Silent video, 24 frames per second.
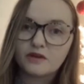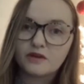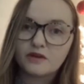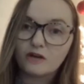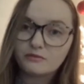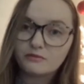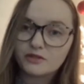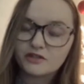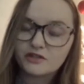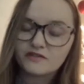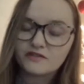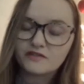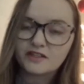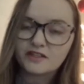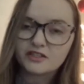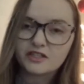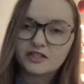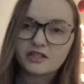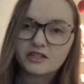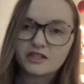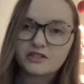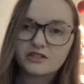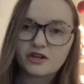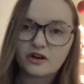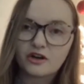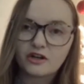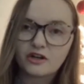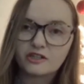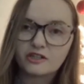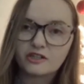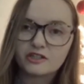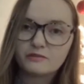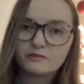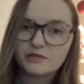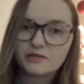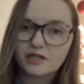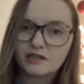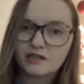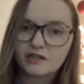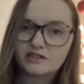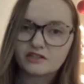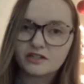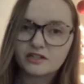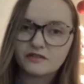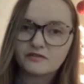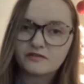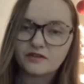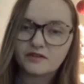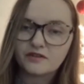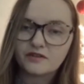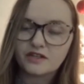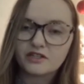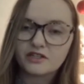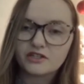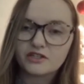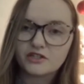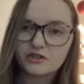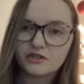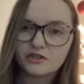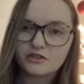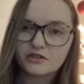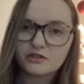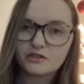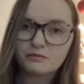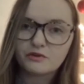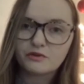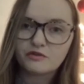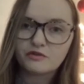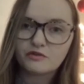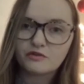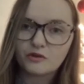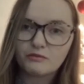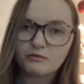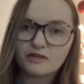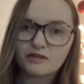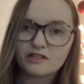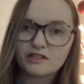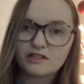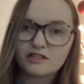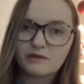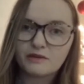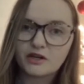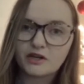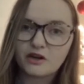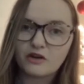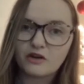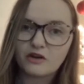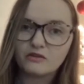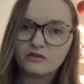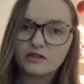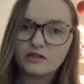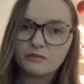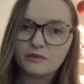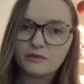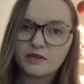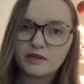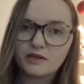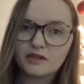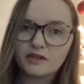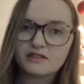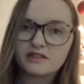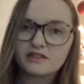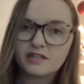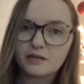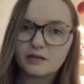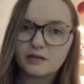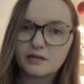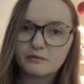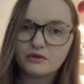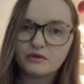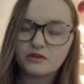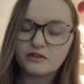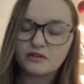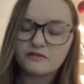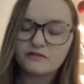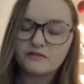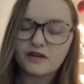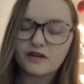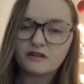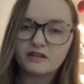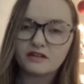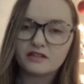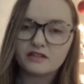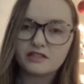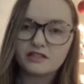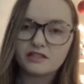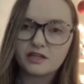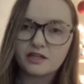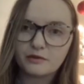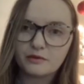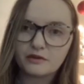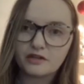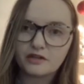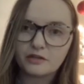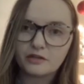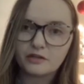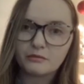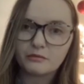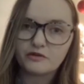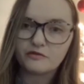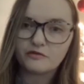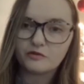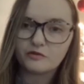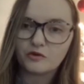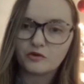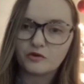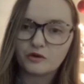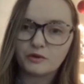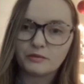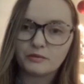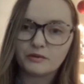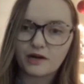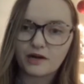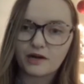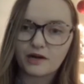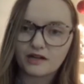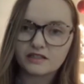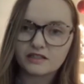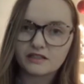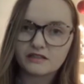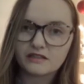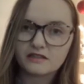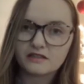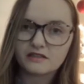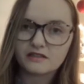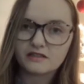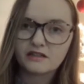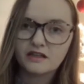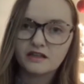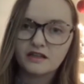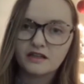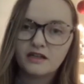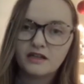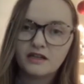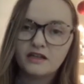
observations are subjective and a student's performance may only be a sample of how they typically perform or practice.